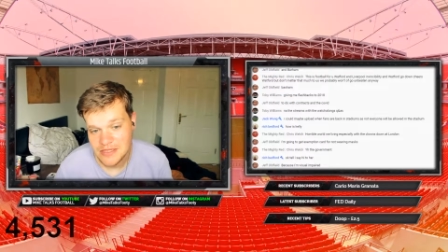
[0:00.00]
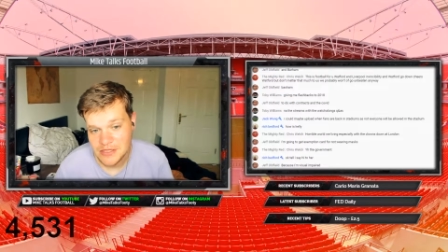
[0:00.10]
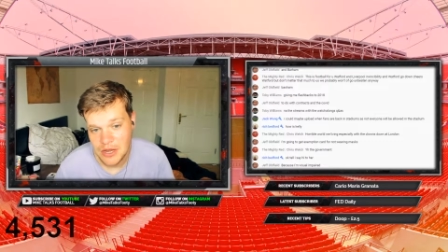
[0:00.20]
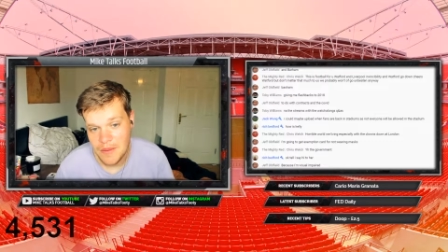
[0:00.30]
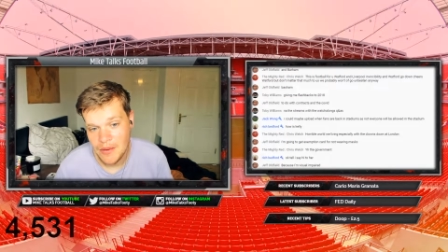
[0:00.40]

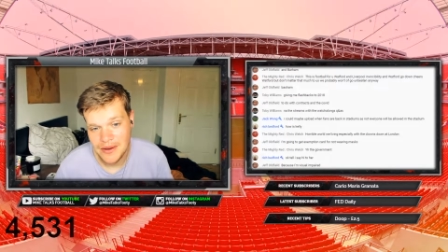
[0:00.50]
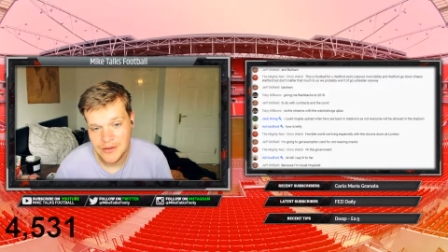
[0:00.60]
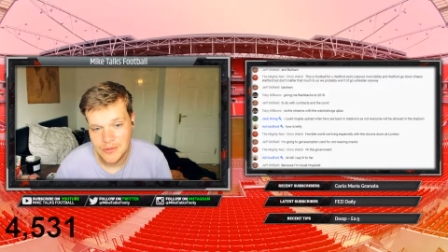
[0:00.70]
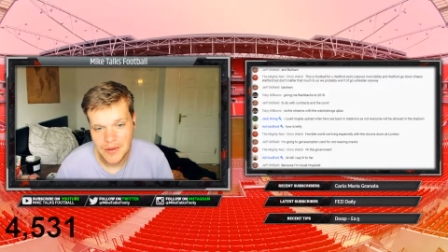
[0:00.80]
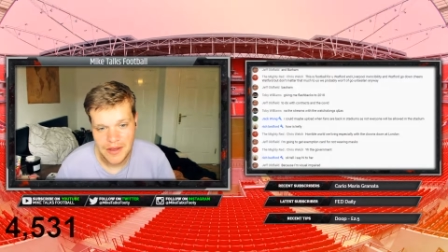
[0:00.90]
come out a
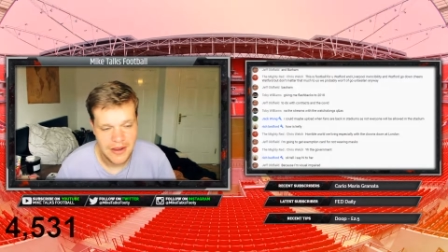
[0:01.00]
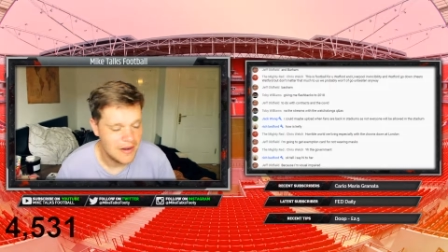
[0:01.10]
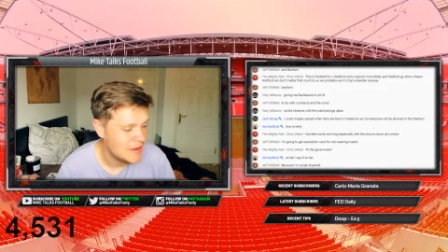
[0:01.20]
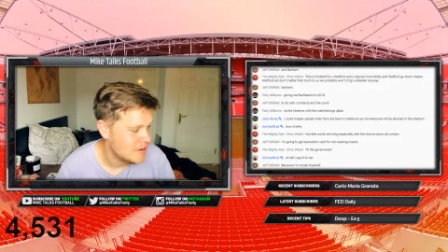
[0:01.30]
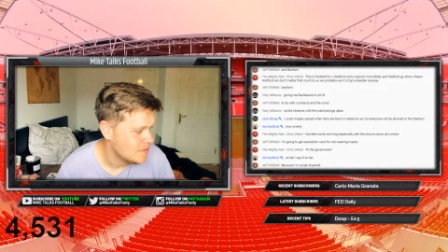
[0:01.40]
little bit
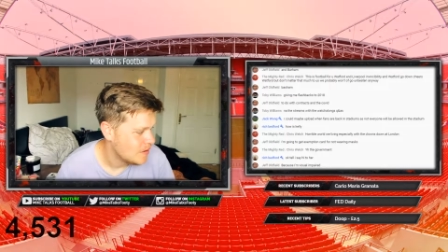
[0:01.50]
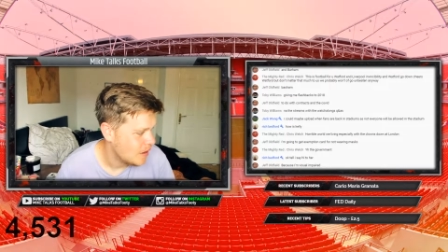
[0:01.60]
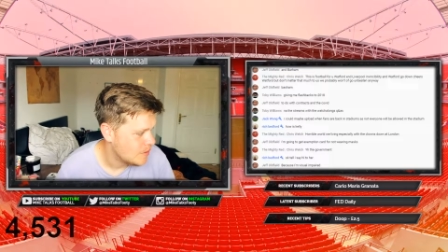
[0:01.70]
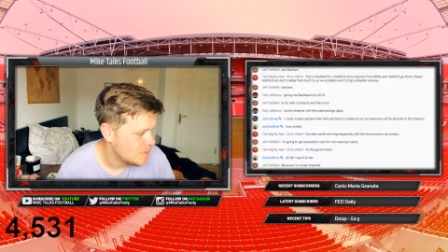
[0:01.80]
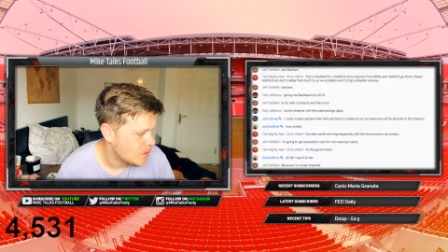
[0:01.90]
earlier,
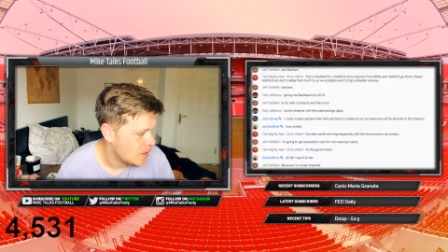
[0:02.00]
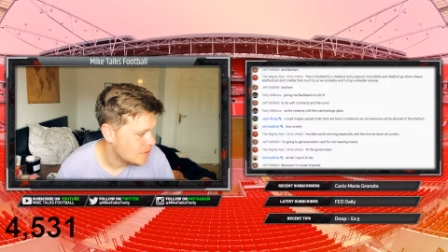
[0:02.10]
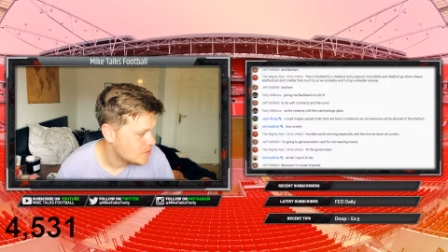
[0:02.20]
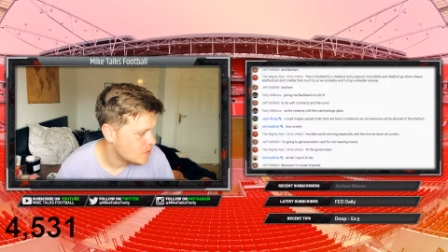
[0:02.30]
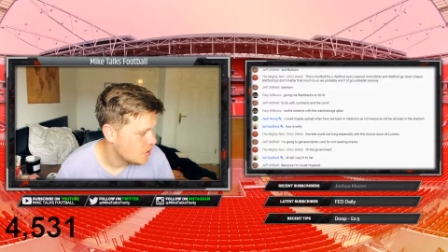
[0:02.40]
a little bit
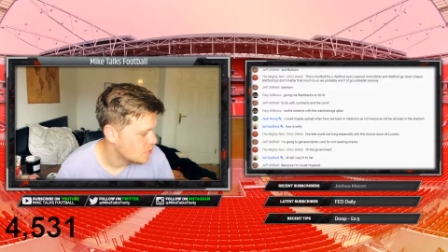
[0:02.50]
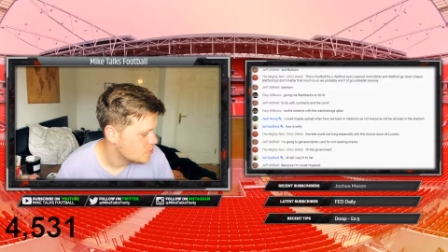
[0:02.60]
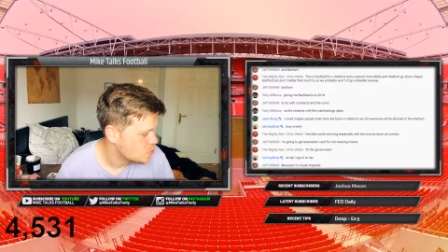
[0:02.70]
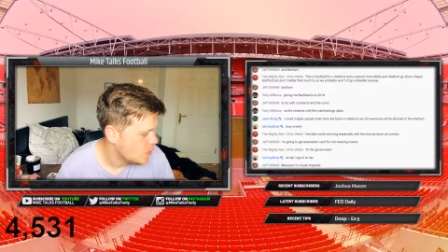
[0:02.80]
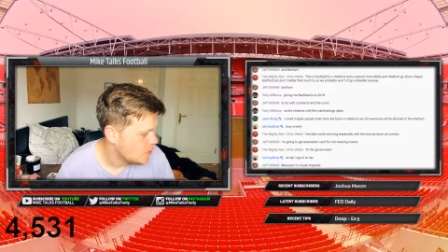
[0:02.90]
later
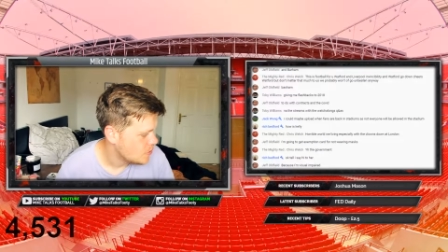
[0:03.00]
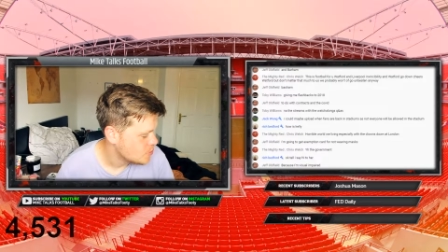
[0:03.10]
as well.